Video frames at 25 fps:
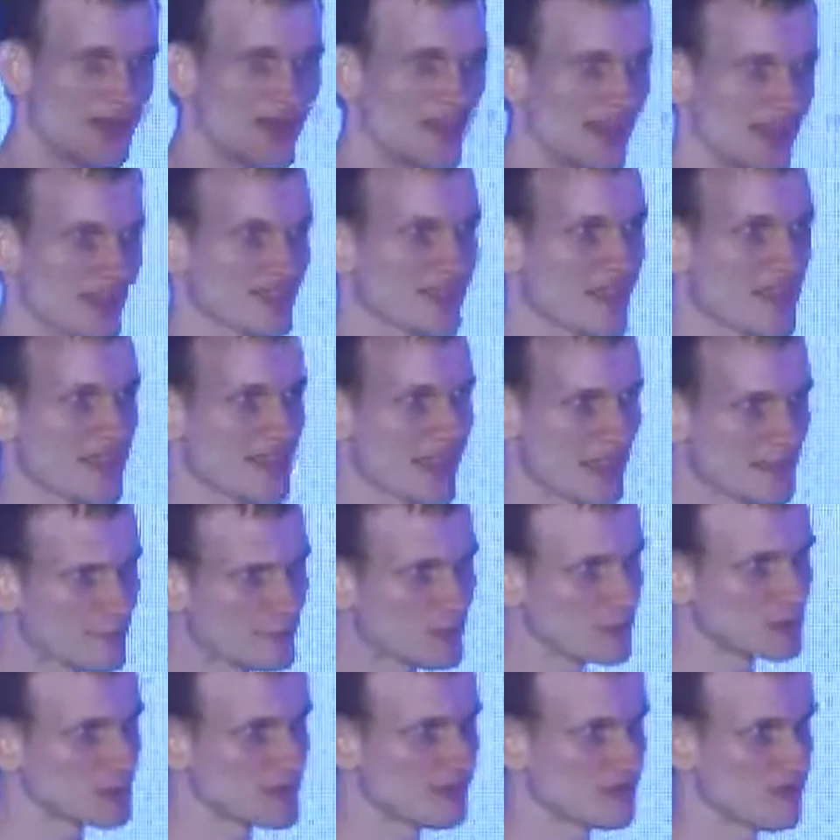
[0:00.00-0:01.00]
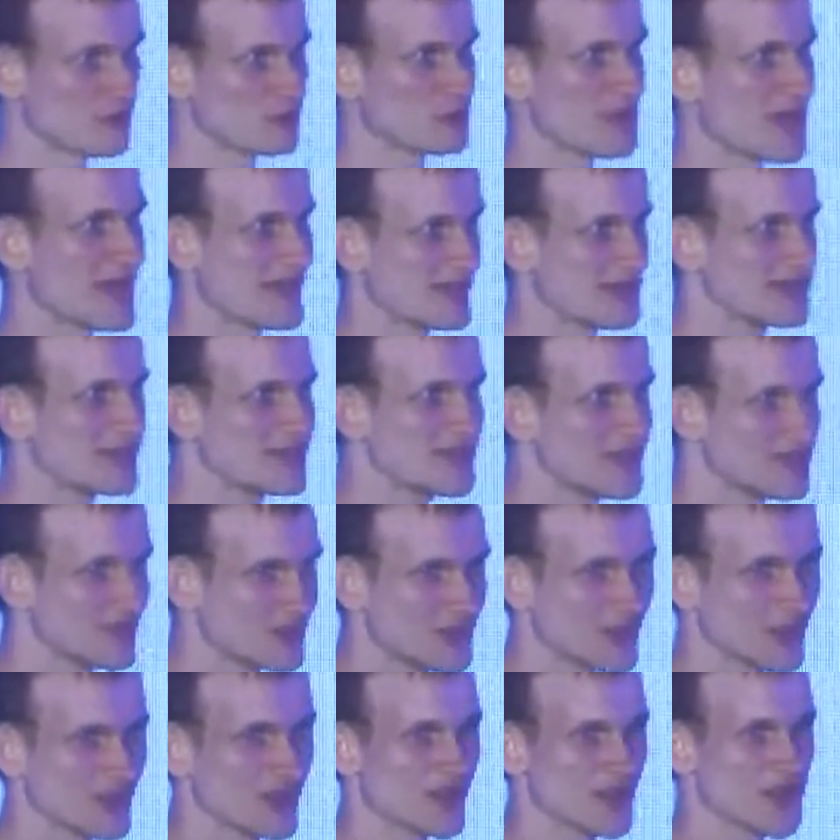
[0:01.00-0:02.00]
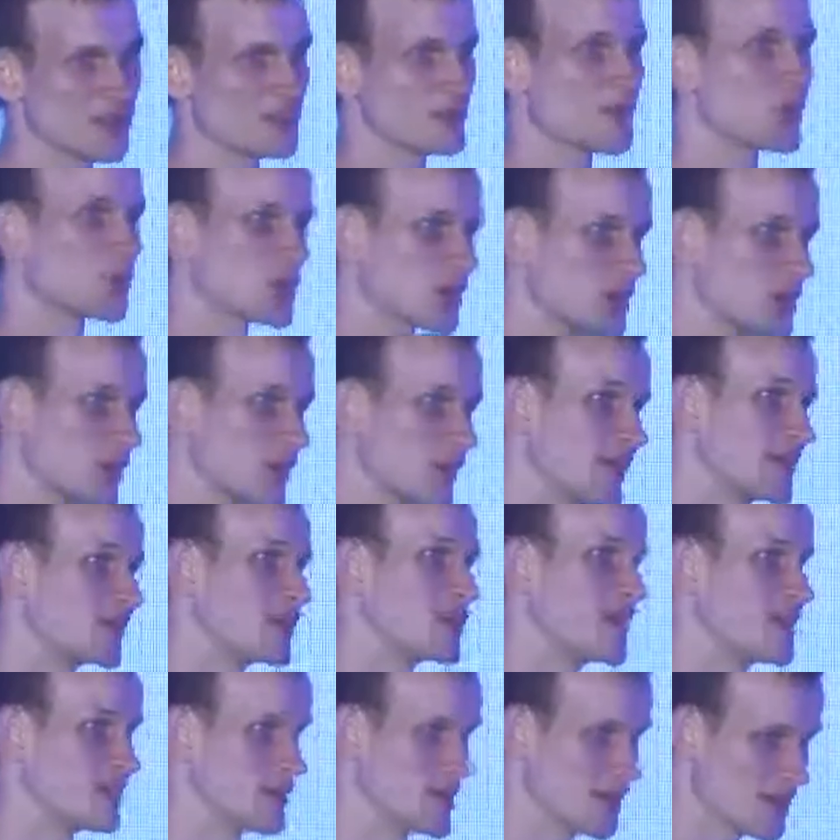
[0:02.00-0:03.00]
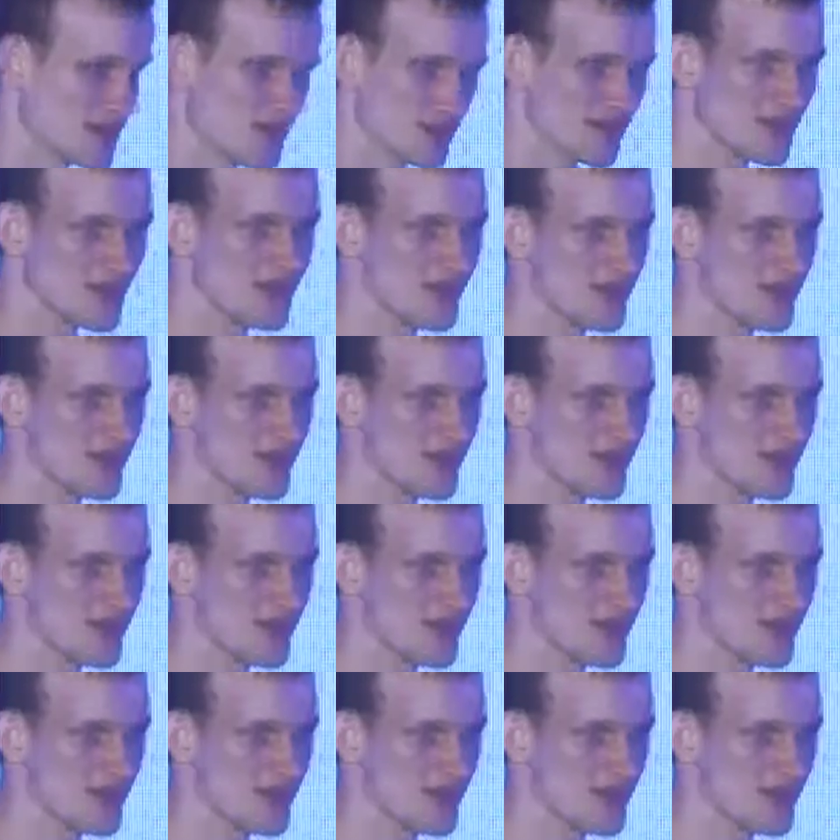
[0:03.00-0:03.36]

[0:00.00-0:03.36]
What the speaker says: And then separately from that, there is protocol economics.